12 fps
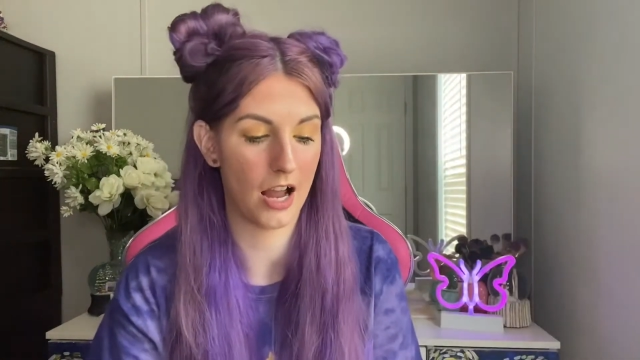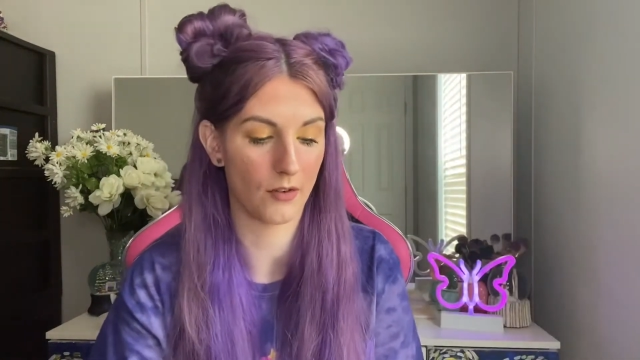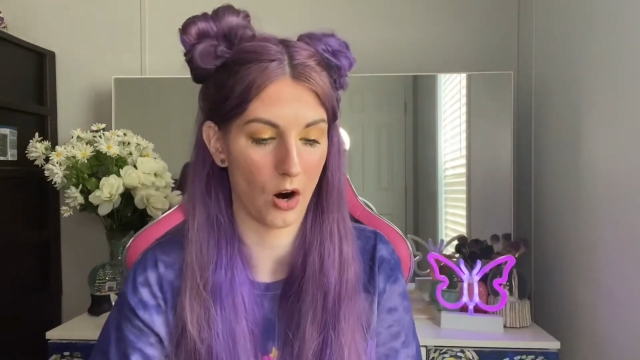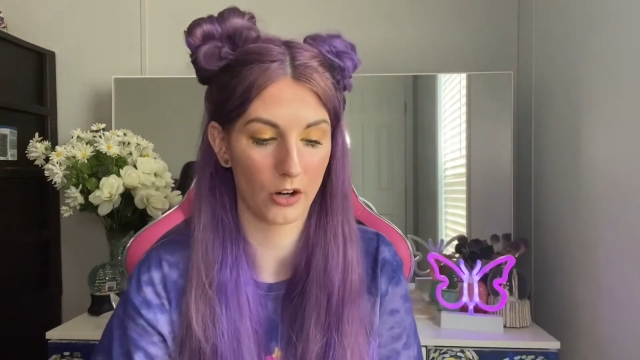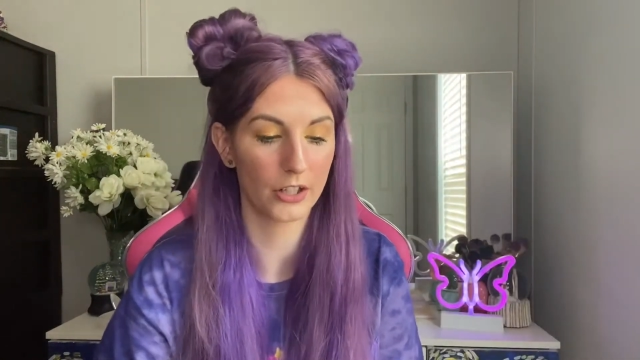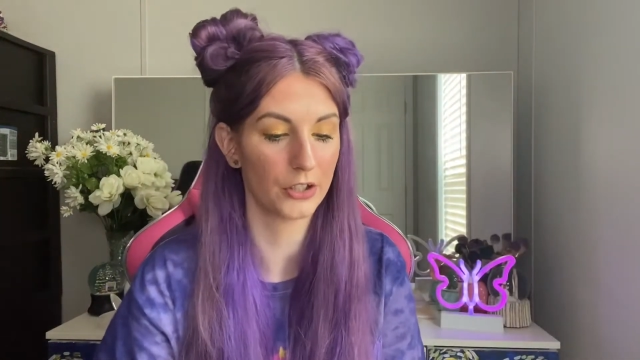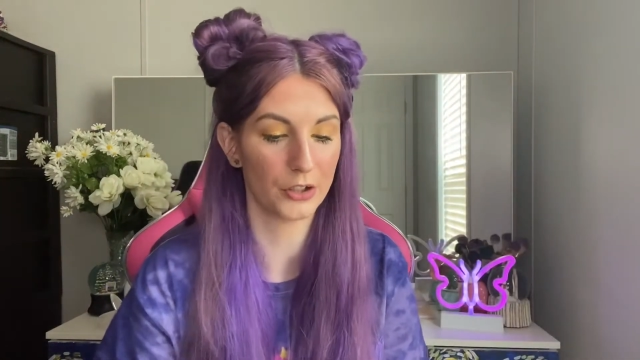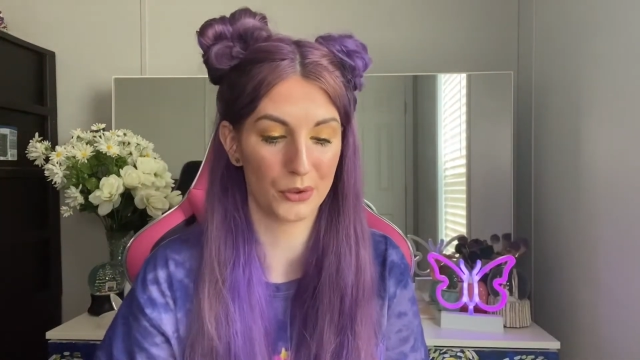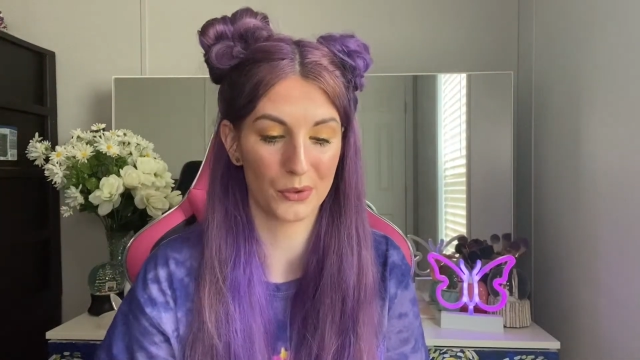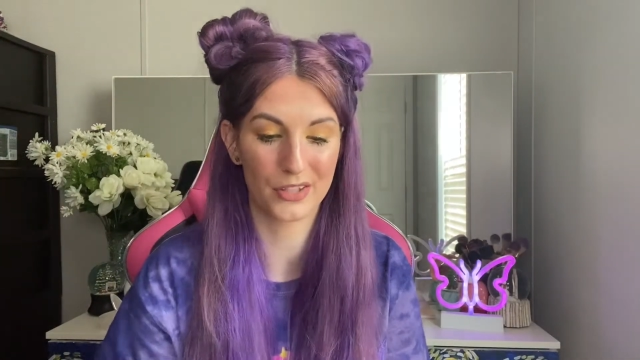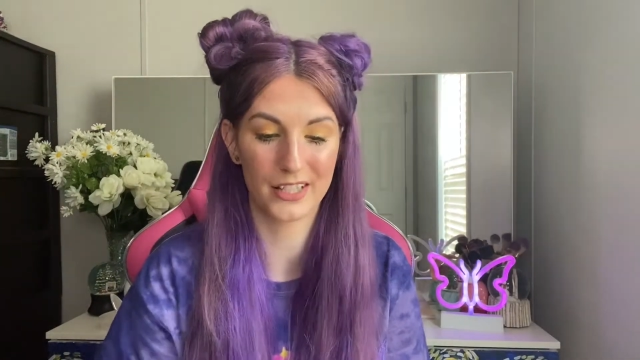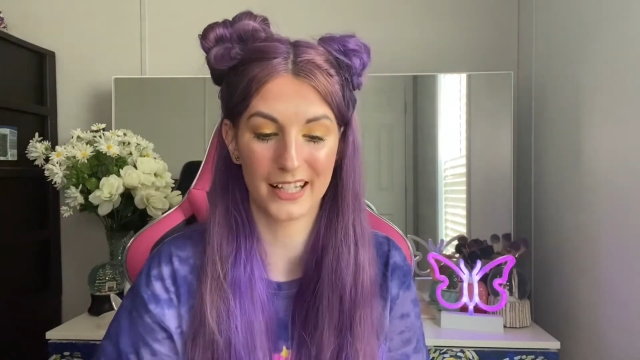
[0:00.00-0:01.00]
I've already
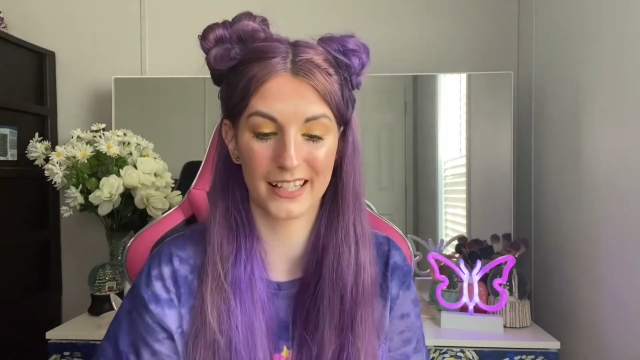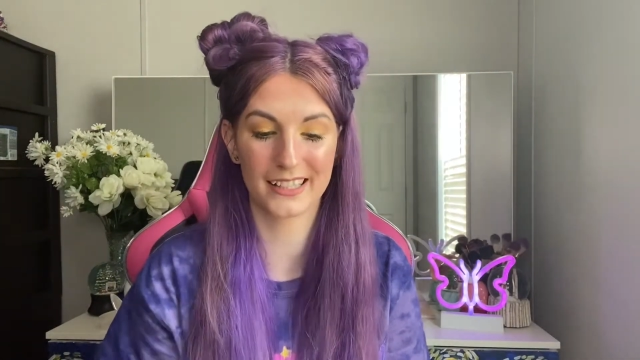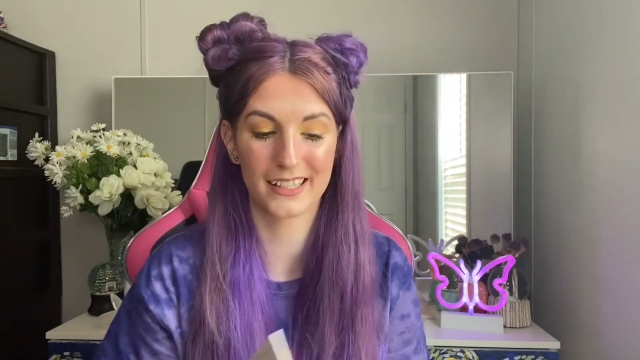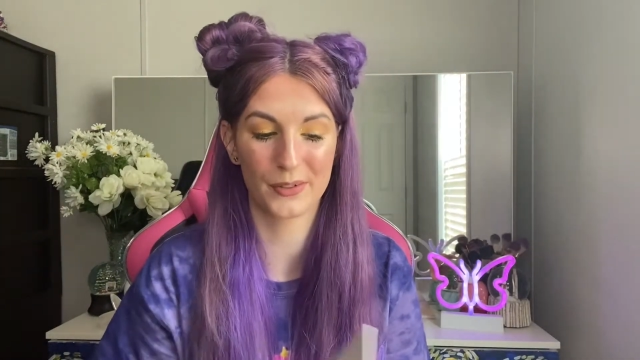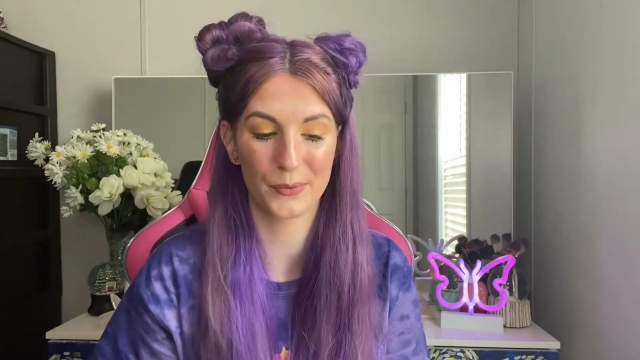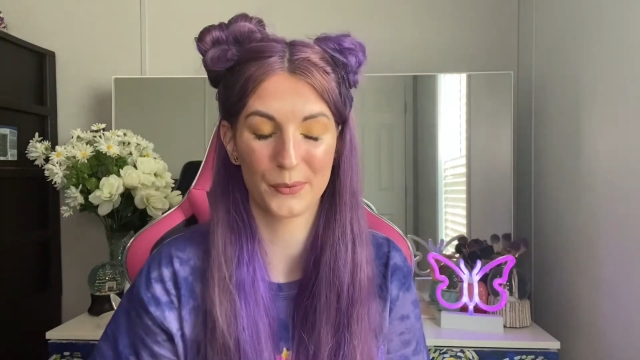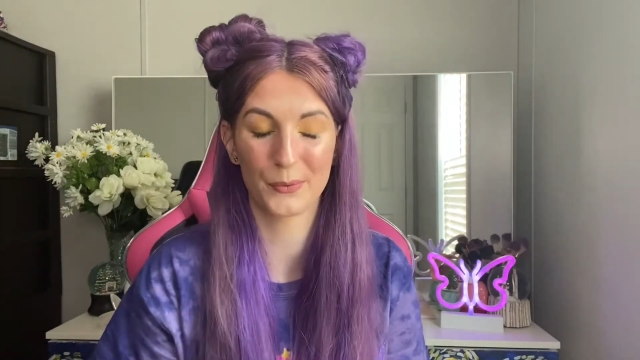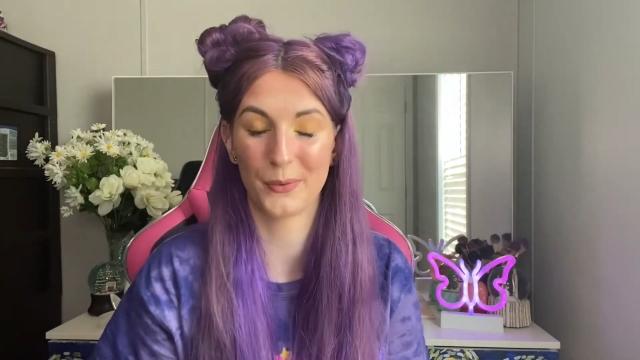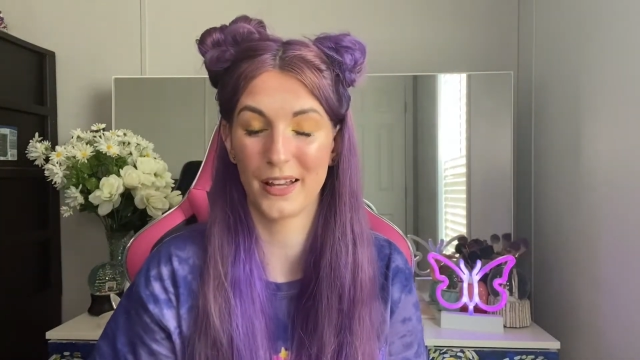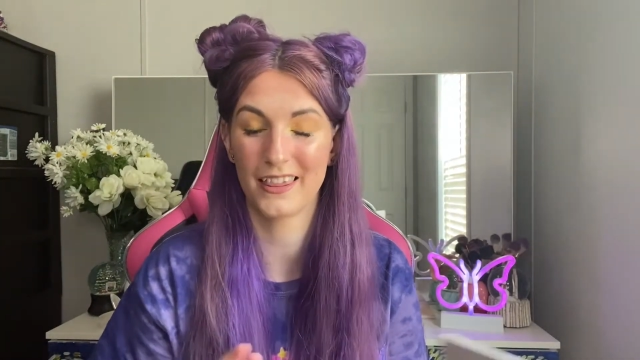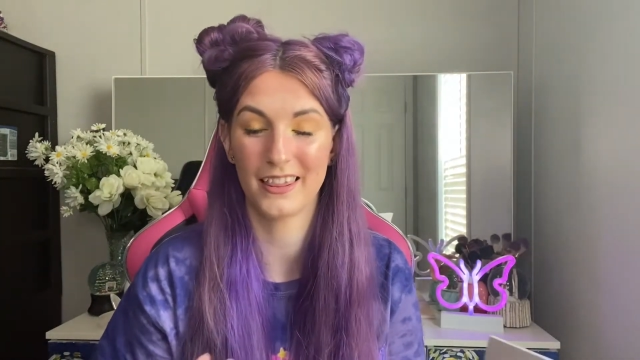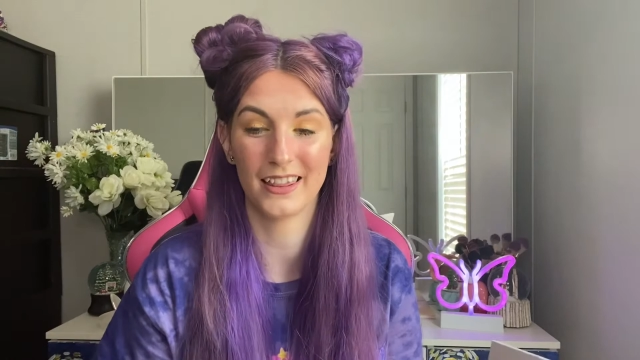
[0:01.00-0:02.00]
used it
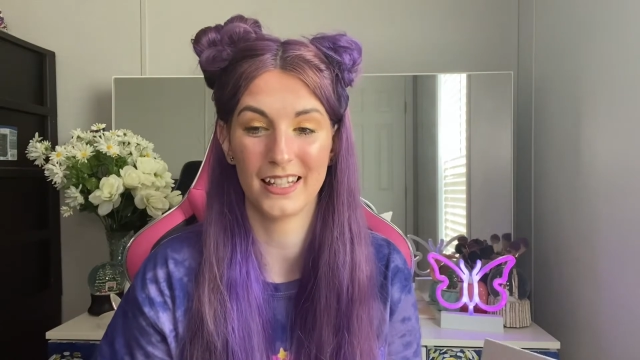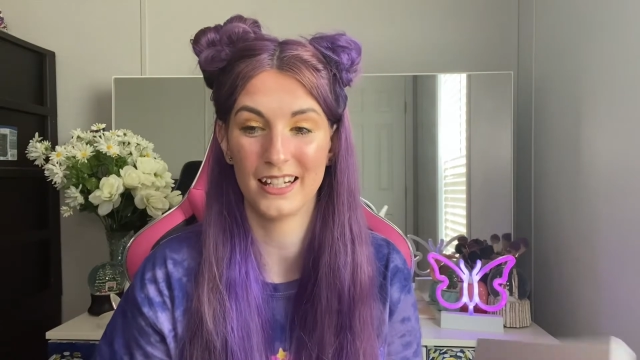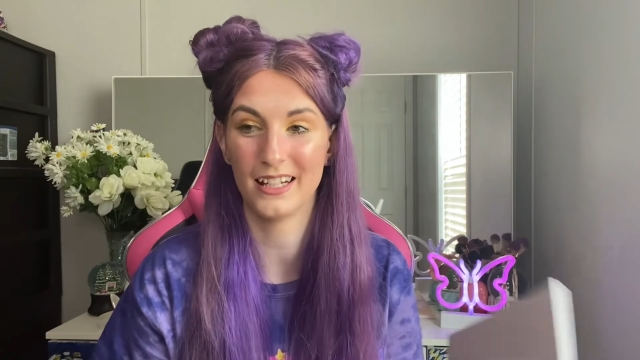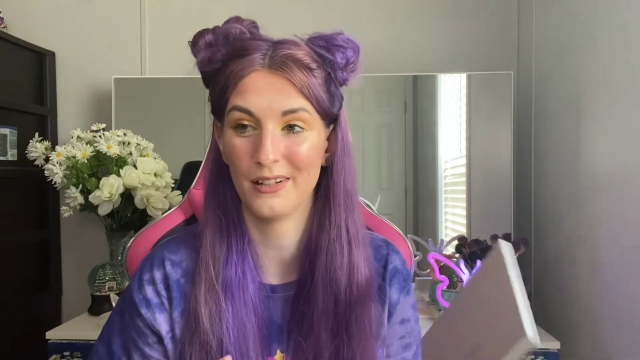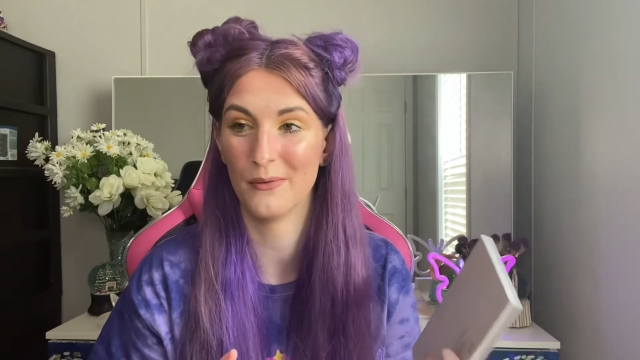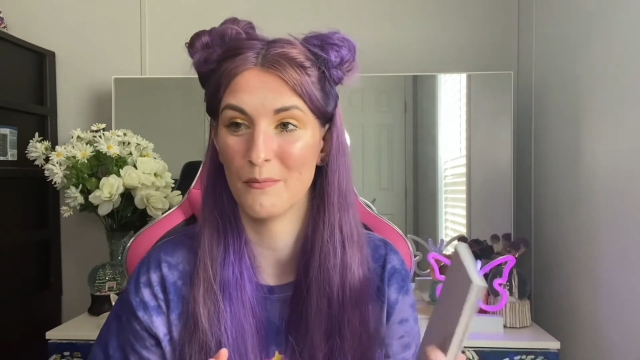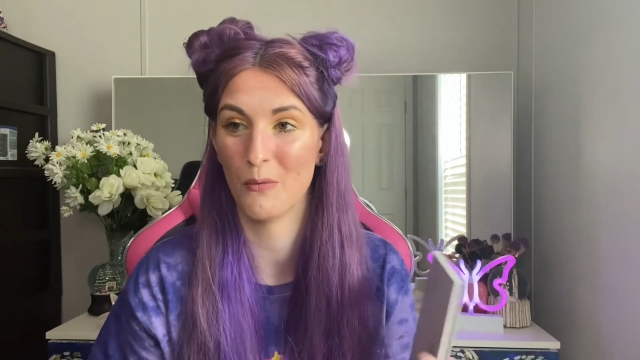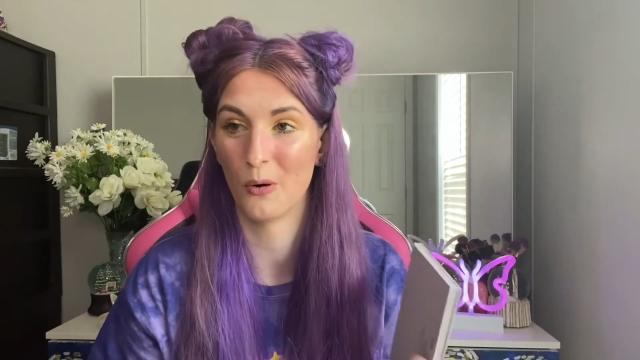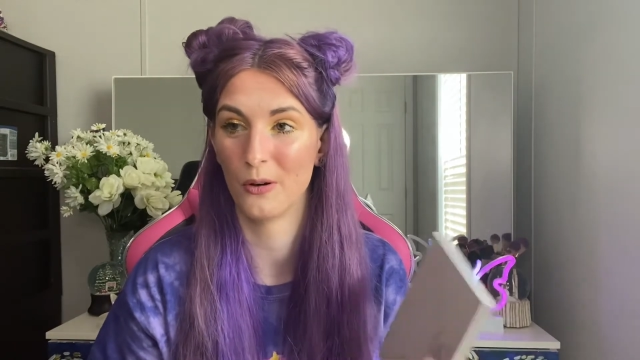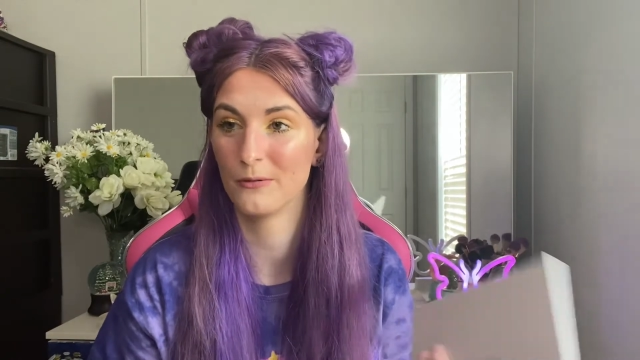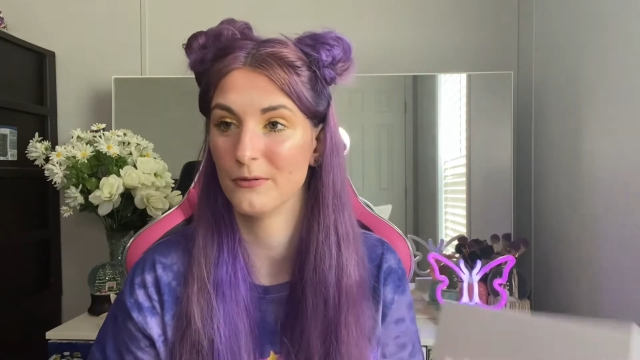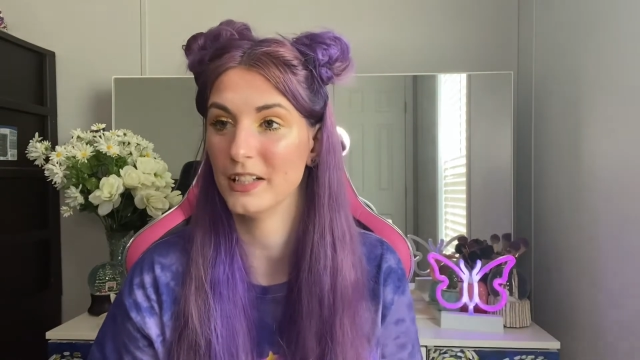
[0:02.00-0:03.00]
with the
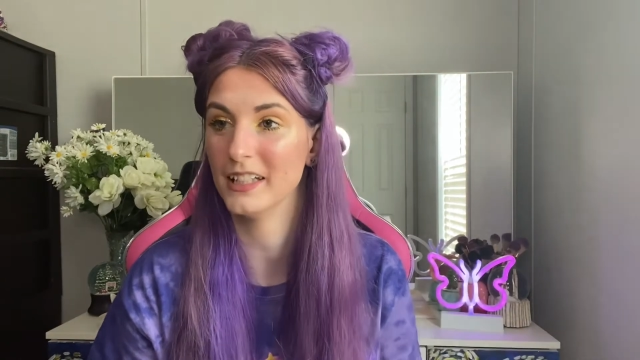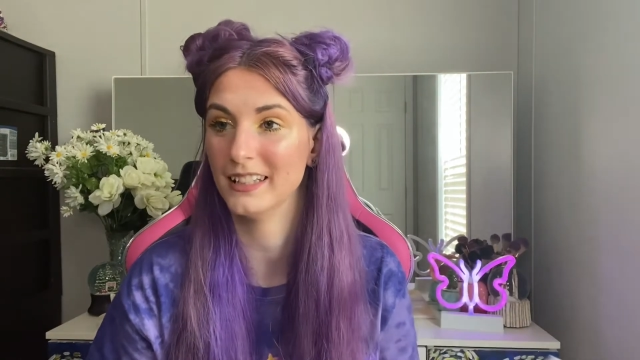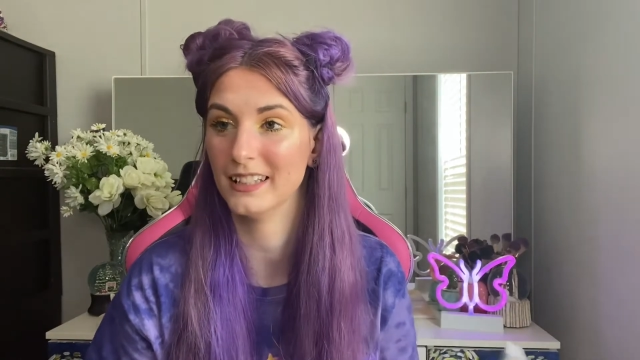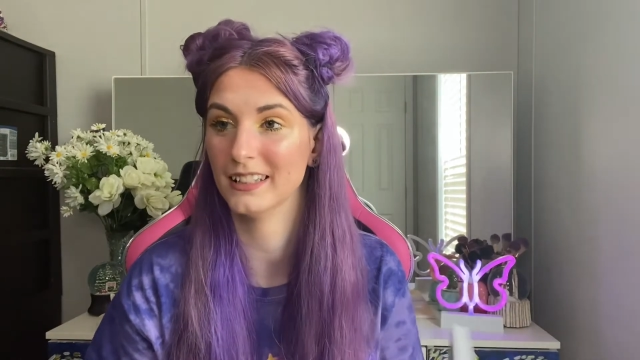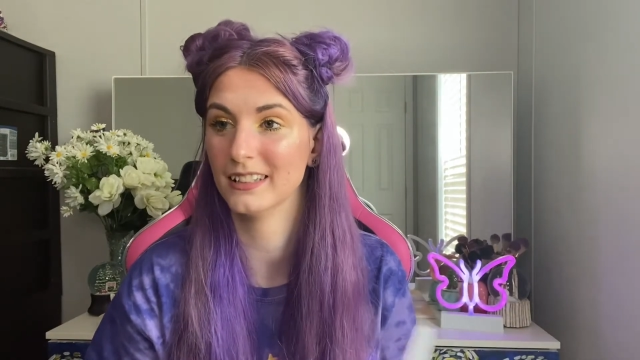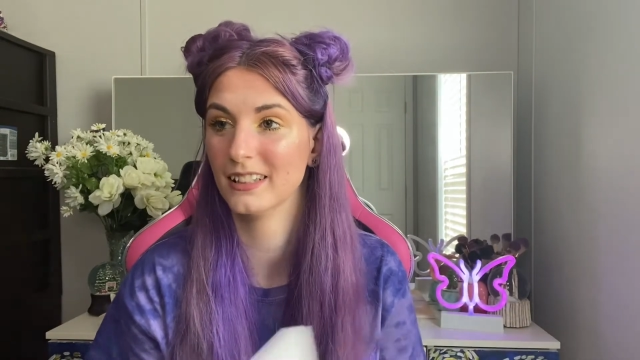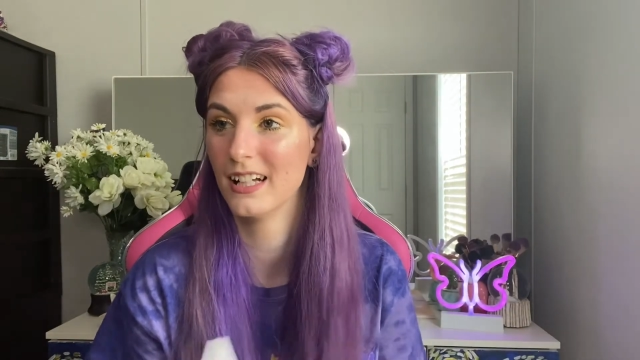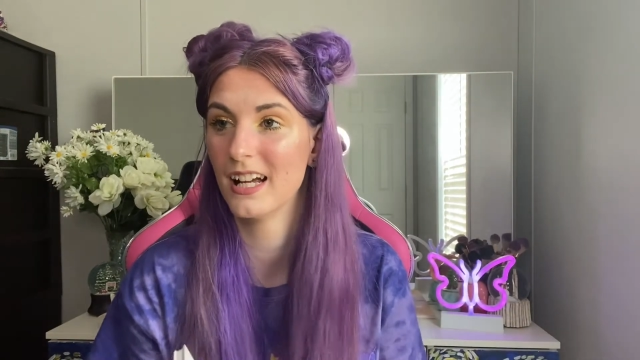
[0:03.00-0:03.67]
Morphe